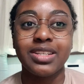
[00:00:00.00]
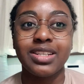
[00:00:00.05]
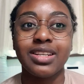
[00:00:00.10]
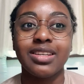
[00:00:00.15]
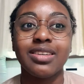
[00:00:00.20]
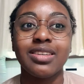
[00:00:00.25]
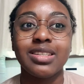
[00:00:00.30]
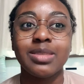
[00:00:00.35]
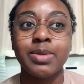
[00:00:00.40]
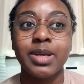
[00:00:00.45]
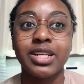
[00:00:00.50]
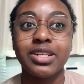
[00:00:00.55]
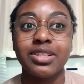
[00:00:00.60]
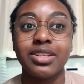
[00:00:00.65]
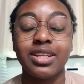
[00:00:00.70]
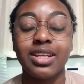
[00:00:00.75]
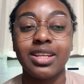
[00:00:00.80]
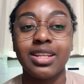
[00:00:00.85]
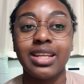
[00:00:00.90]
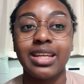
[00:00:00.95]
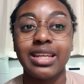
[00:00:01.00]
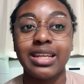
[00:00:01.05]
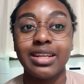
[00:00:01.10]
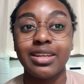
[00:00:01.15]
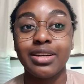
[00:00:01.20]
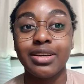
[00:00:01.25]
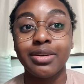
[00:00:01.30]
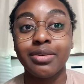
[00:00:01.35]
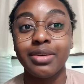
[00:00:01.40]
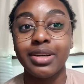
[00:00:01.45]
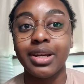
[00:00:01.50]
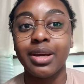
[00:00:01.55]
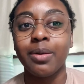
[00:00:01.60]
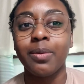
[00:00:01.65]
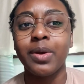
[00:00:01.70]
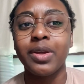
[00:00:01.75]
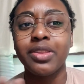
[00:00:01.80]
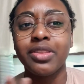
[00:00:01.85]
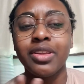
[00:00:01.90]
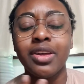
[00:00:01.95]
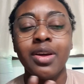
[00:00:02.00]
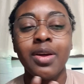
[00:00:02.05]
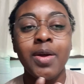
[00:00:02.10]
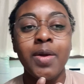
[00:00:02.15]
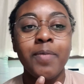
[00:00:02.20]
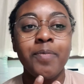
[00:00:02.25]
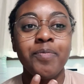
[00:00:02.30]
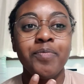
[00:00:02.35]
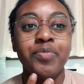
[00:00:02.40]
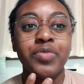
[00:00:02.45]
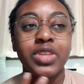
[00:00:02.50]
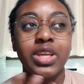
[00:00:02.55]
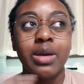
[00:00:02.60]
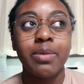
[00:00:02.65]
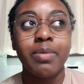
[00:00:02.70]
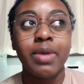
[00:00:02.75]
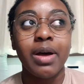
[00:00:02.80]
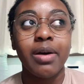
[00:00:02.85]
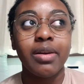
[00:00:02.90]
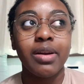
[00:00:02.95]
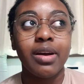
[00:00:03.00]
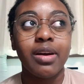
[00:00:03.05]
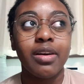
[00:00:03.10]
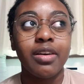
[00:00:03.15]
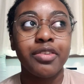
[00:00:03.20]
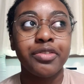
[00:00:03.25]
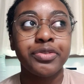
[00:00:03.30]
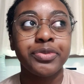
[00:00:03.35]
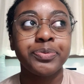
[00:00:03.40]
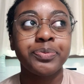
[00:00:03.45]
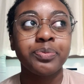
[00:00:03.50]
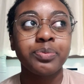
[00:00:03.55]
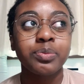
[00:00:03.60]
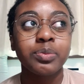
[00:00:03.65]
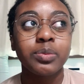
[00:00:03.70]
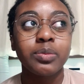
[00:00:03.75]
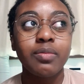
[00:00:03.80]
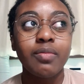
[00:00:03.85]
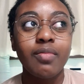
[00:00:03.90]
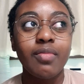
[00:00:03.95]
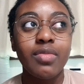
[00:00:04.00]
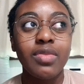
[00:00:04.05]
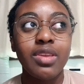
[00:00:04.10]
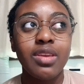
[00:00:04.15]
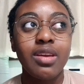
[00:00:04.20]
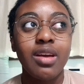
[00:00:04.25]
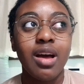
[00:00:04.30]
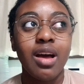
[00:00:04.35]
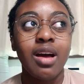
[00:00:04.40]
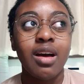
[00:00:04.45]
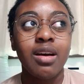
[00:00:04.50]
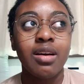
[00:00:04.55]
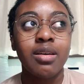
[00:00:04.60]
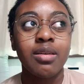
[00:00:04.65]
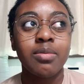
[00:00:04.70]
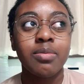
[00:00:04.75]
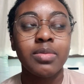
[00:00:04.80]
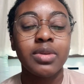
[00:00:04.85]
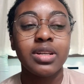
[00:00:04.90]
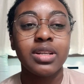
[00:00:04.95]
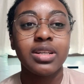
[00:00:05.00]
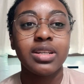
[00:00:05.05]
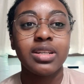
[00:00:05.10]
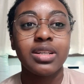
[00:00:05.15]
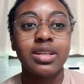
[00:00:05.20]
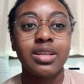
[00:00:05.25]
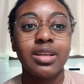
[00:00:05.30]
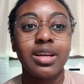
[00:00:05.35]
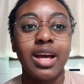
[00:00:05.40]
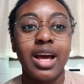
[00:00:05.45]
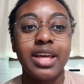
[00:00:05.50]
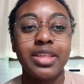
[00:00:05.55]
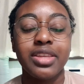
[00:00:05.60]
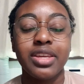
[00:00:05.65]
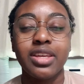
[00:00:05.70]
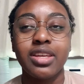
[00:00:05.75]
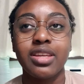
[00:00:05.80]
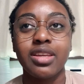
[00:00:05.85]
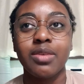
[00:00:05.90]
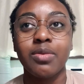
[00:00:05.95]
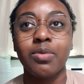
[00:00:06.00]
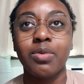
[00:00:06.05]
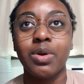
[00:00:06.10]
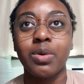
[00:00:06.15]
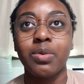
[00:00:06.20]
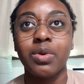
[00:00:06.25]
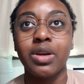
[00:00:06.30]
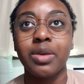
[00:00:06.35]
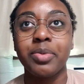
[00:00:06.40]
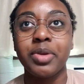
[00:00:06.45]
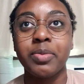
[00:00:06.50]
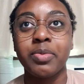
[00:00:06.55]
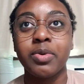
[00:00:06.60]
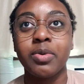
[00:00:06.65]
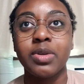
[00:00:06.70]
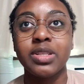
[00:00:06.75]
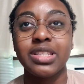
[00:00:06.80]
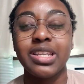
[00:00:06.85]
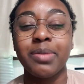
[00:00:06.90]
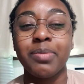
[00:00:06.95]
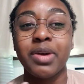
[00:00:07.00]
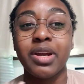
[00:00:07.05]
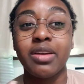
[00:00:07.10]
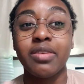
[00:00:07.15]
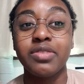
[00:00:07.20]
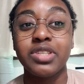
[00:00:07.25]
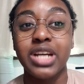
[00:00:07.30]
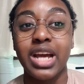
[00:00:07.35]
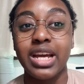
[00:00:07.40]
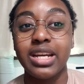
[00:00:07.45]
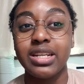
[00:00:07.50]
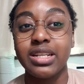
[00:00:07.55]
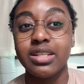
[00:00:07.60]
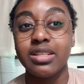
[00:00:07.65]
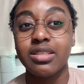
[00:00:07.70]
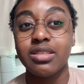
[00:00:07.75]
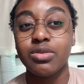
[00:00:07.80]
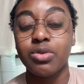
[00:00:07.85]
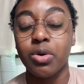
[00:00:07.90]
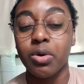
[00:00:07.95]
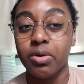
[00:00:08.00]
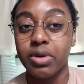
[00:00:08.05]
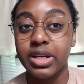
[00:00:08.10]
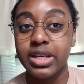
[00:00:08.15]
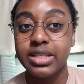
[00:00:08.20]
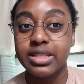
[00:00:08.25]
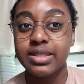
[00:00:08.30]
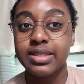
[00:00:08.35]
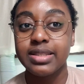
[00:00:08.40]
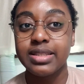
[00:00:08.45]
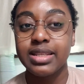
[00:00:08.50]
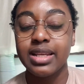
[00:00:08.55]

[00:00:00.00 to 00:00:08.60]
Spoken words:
deal, especially like in Korea, with the amount of I think what worried people was the amount of Chinese tourists